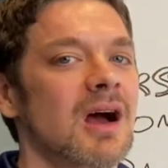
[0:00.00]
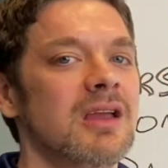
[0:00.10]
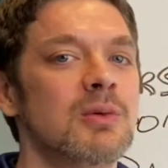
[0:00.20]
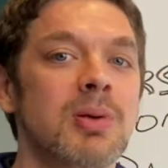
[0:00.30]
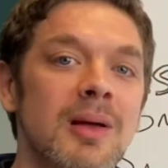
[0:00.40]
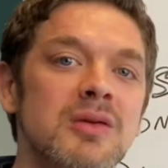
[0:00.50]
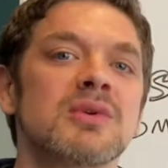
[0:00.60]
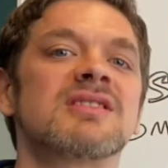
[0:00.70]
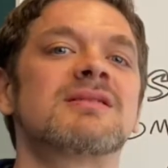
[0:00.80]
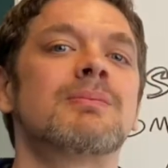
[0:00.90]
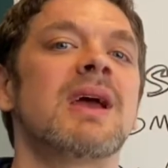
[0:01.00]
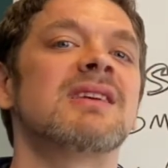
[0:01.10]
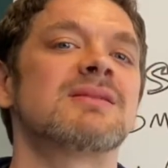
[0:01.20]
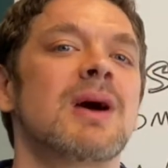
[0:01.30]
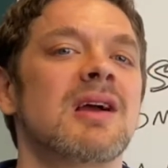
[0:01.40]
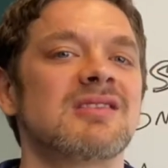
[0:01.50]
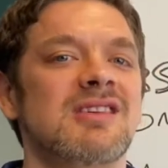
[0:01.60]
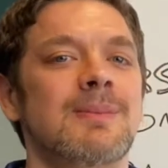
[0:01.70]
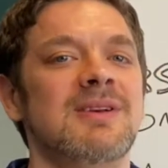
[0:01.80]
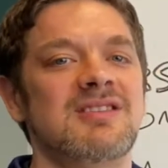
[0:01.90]
You probably will pay some higher
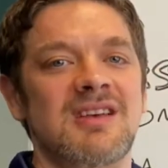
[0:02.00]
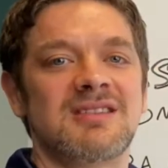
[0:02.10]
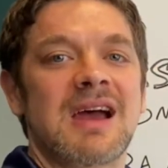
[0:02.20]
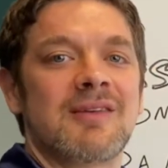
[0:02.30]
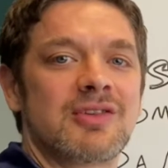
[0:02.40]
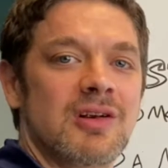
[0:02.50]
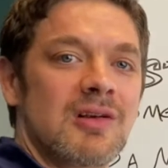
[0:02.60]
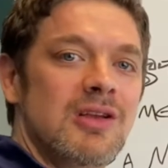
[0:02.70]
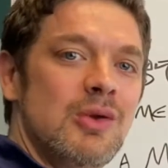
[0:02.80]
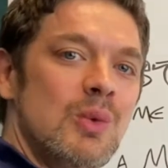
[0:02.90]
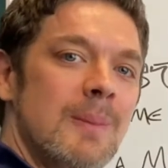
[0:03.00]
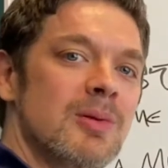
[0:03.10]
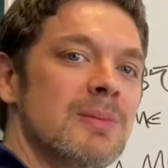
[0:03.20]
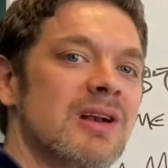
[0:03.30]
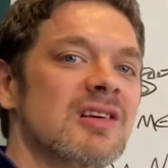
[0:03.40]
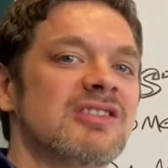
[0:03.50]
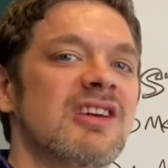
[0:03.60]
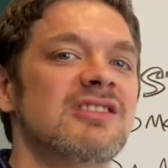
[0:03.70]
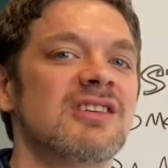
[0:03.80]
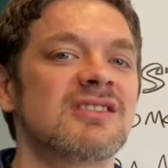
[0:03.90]
CPCs after you implement our
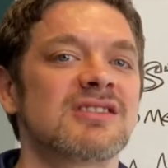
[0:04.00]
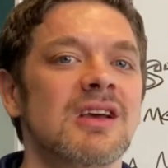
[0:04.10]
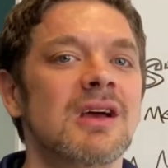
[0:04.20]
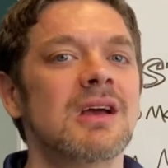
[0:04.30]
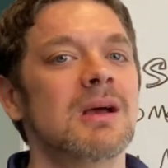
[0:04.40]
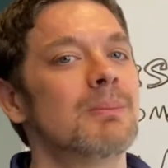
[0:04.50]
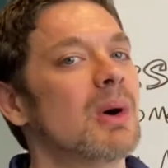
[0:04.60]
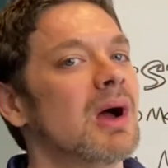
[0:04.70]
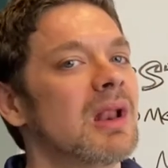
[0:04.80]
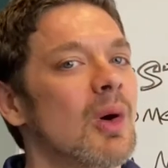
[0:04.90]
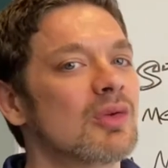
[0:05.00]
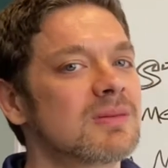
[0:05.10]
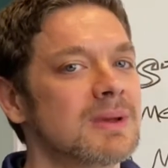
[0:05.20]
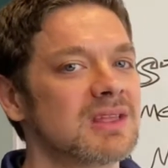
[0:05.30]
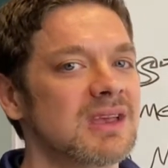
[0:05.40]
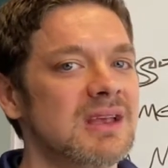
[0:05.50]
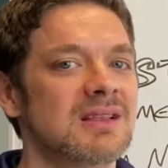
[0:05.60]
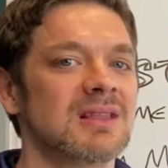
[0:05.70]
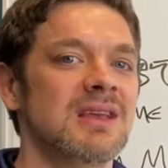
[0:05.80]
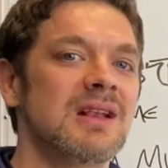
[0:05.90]
changes, but ultimately the
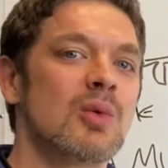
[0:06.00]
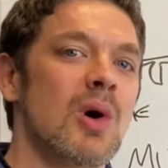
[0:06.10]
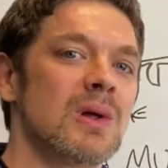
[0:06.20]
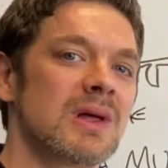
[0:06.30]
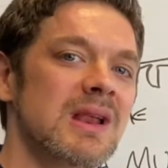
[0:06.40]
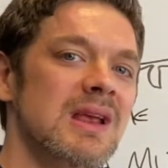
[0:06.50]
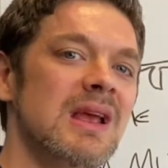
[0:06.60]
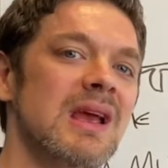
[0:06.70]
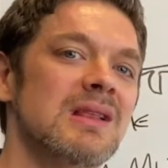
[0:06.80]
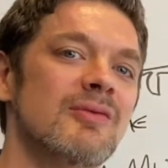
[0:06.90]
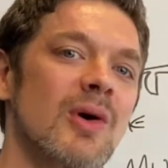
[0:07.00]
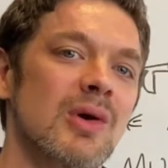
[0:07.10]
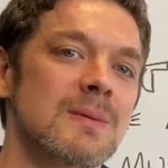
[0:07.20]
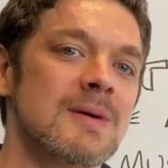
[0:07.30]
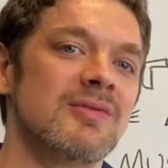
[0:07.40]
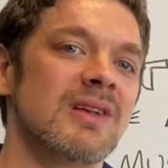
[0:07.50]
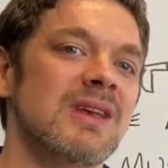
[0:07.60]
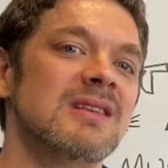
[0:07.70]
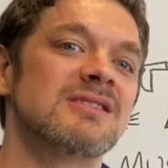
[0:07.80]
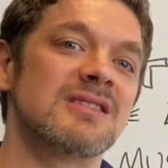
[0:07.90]
lead quality and the volume of
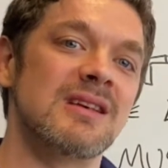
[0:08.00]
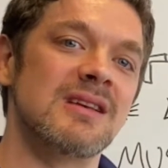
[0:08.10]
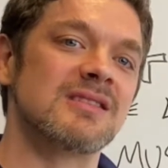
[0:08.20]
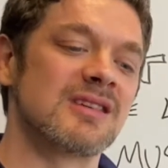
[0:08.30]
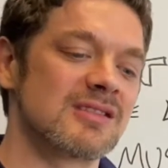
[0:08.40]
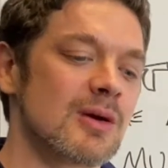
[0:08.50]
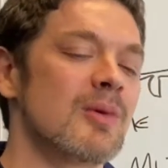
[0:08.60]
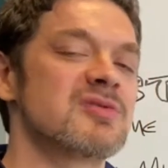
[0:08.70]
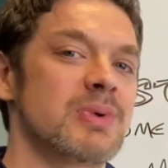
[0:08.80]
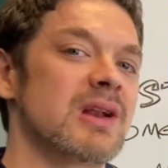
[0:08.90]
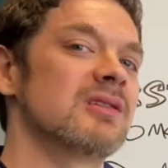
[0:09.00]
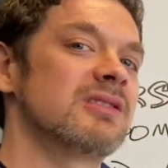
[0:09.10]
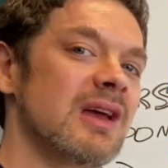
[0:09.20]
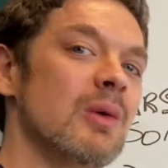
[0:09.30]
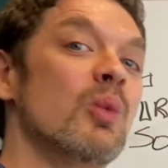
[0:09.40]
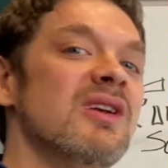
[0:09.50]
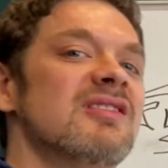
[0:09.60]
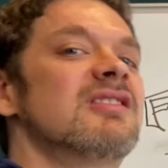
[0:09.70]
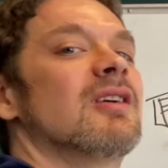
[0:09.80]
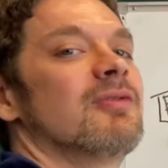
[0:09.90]
leads is so much better that we
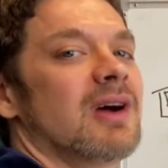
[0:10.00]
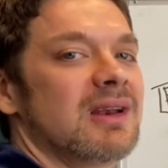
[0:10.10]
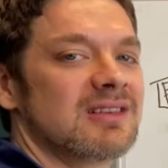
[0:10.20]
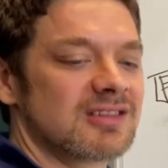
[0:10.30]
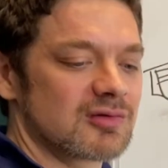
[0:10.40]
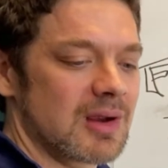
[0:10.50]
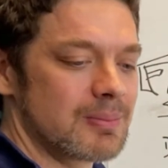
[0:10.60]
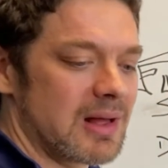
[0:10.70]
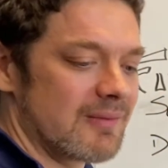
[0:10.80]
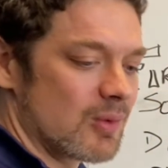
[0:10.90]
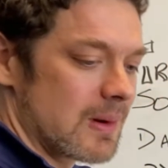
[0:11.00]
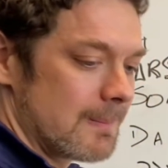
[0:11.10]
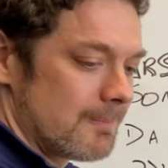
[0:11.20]
still find it's a great platform.